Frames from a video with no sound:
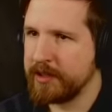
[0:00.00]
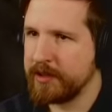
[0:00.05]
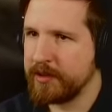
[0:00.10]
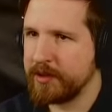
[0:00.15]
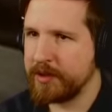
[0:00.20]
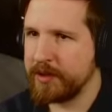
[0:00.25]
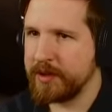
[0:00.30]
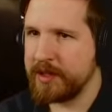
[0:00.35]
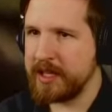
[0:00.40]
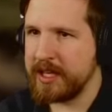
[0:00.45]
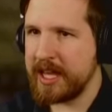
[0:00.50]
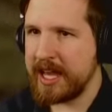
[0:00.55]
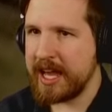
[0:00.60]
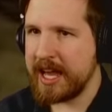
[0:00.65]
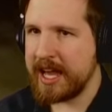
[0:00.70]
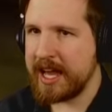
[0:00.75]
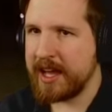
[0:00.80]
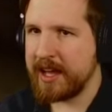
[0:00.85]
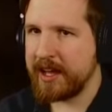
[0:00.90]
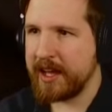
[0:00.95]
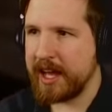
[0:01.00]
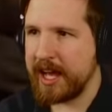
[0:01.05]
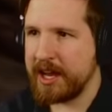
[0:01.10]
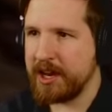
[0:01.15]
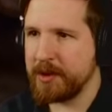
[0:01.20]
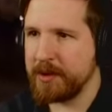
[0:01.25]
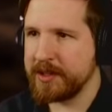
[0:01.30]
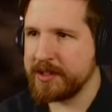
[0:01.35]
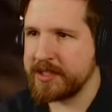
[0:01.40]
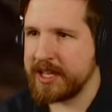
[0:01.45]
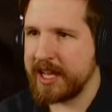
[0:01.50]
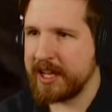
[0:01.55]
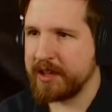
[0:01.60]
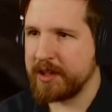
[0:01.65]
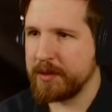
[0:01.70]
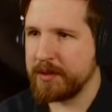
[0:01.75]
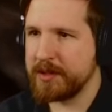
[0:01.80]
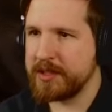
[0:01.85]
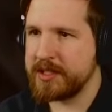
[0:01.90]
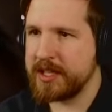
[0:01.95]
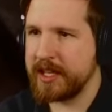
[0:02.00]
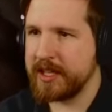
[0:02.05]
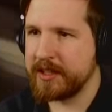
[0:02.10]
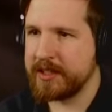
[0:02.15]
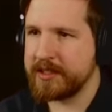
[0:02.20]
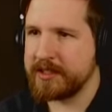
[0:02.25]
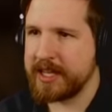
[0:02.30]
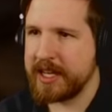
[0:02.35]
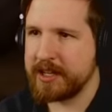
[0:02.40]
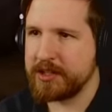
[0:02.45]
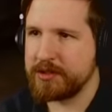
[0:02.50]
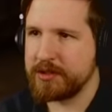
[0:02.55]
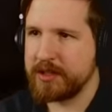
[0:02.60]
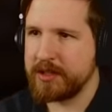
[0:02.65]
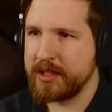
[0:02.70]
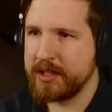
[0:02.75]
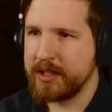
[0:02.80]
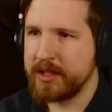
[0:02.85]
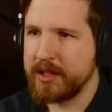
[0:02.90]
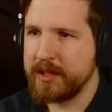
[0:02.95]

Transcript: Well, yeah, I know exactly where to take this actually.